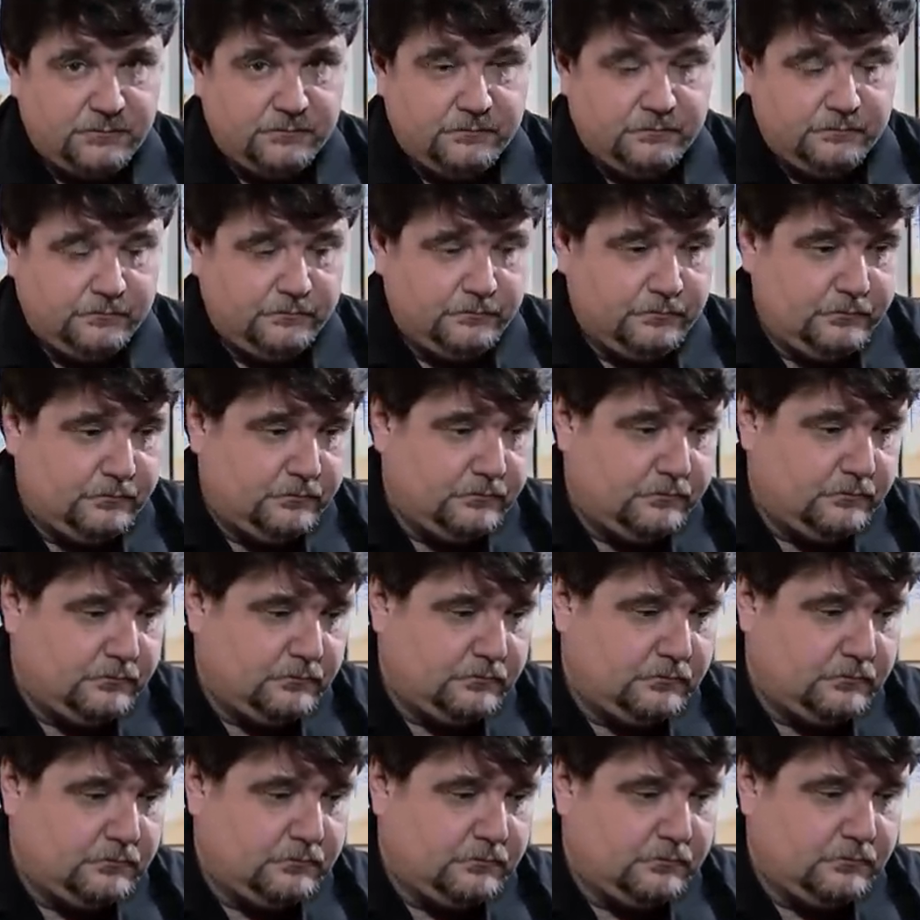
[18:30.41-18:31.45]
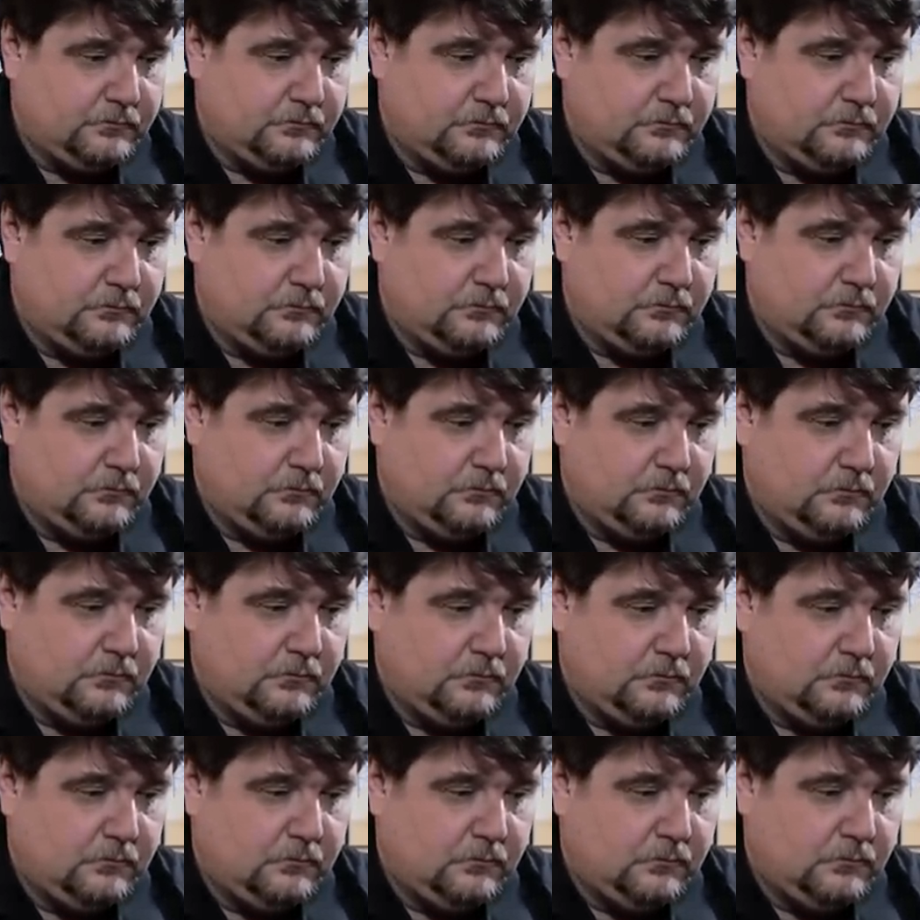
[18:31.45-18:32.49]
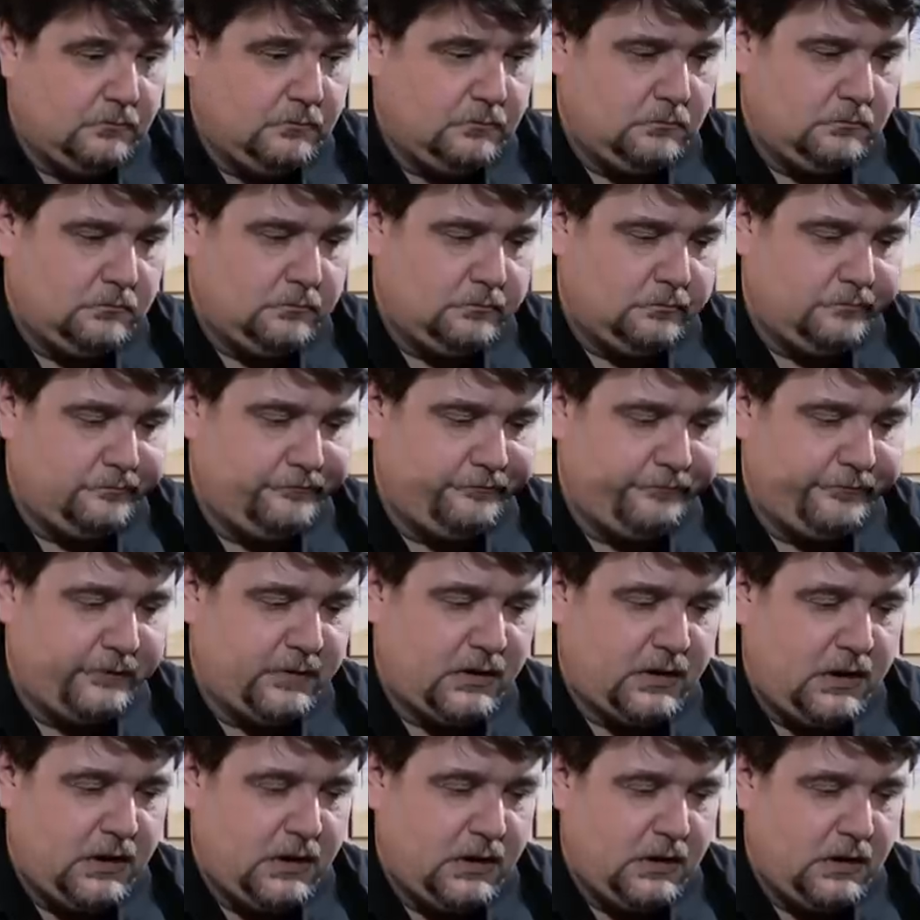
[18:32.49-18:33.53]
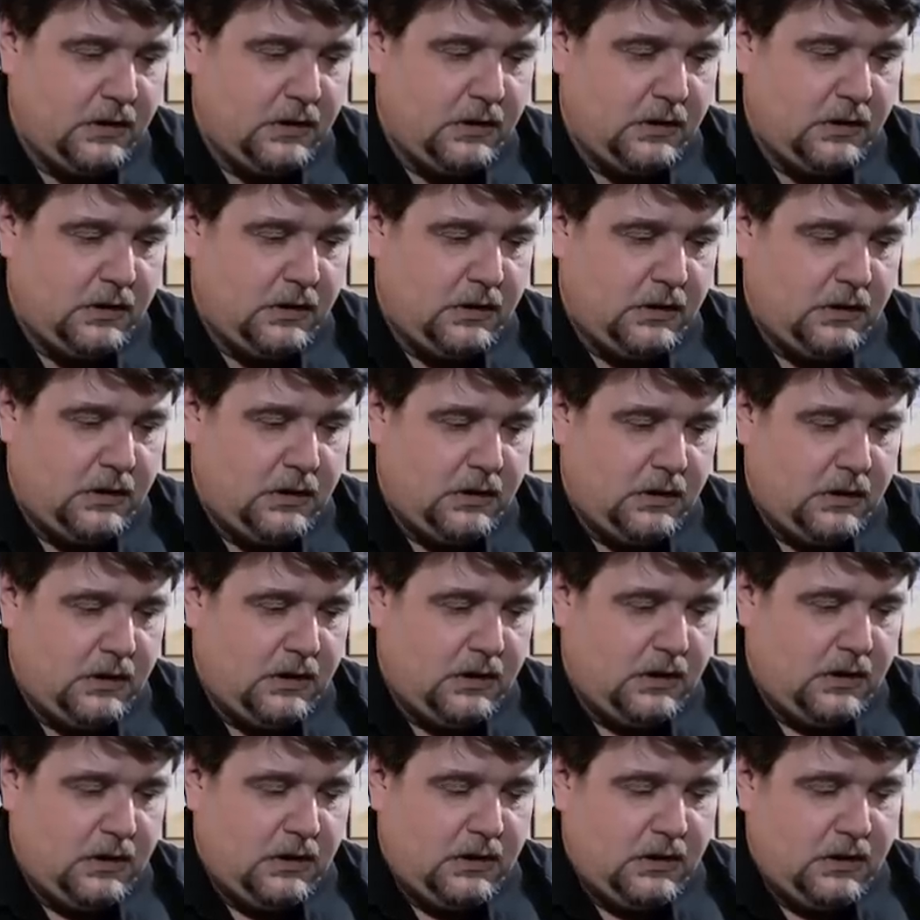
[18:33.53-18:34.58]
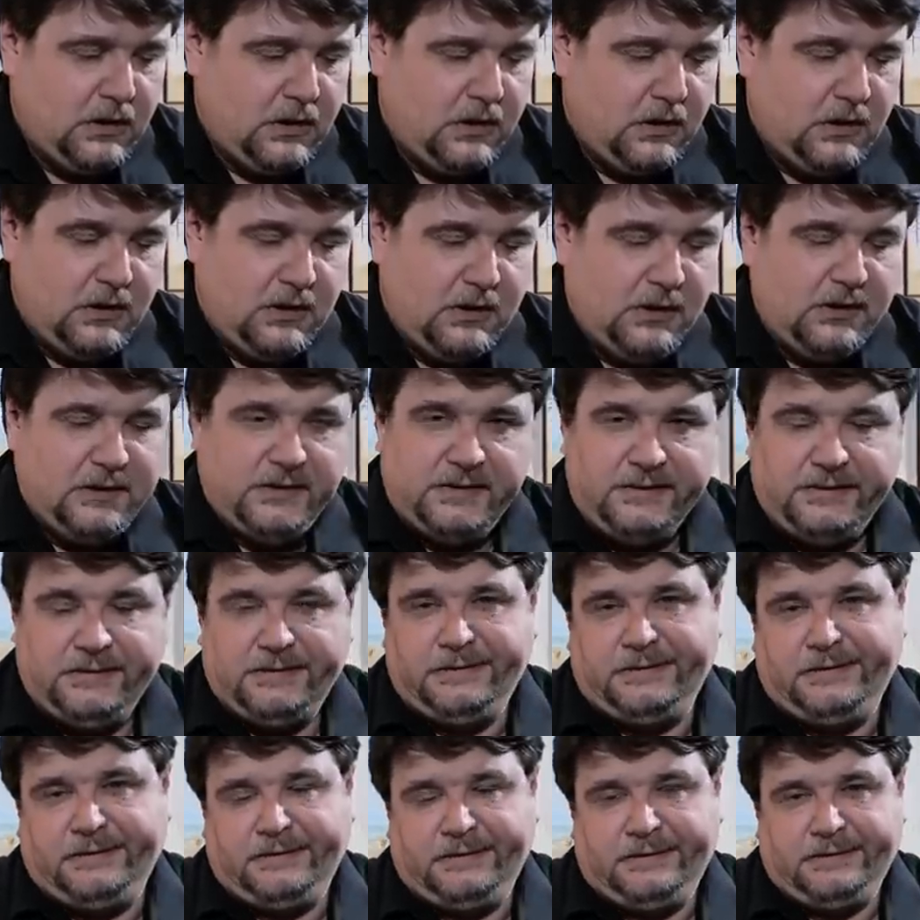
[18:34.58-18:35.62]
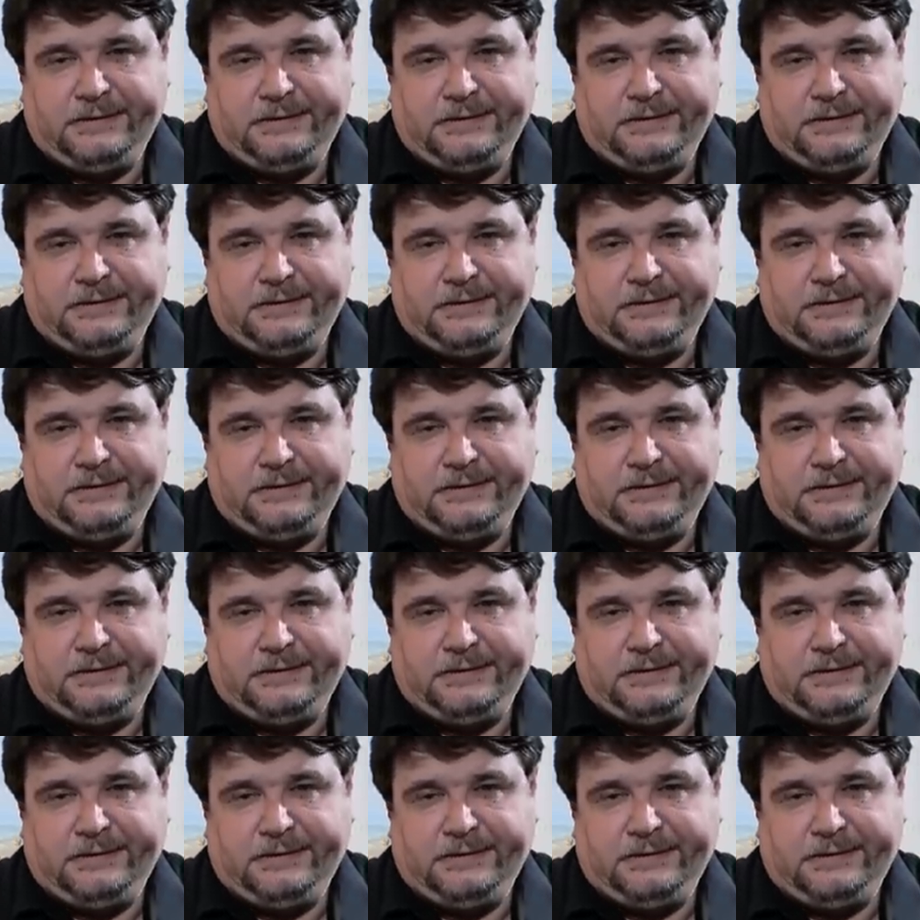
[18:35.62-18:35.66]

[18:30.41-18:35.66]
Setup. Have you ever wondered if military data links do support music streaming?